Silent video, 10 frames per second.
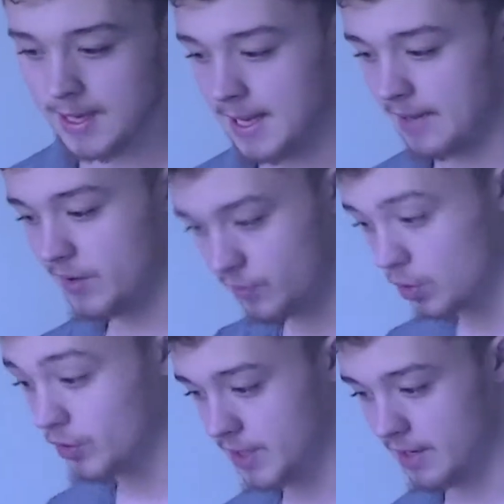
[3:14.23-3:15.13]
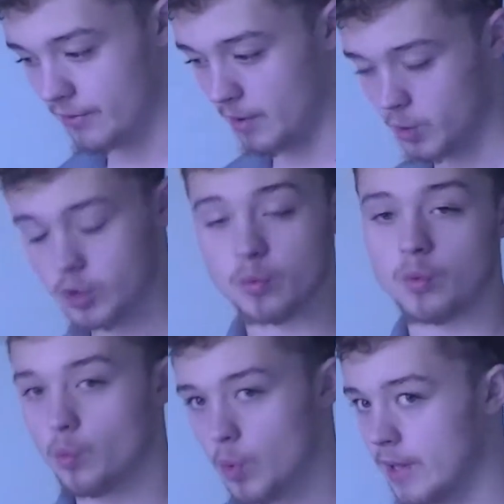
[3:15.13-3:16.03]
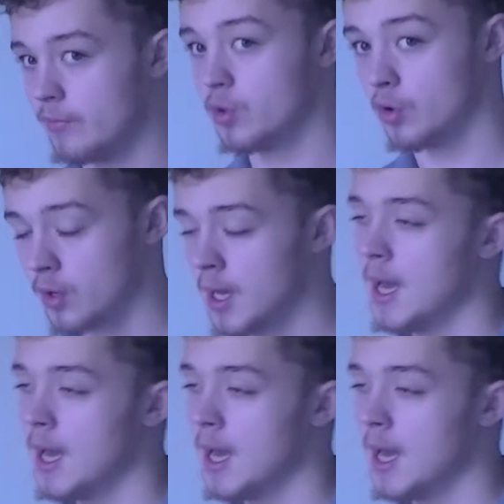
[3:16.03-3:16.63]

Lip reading: If you've done C4, I'm not sure where you've done,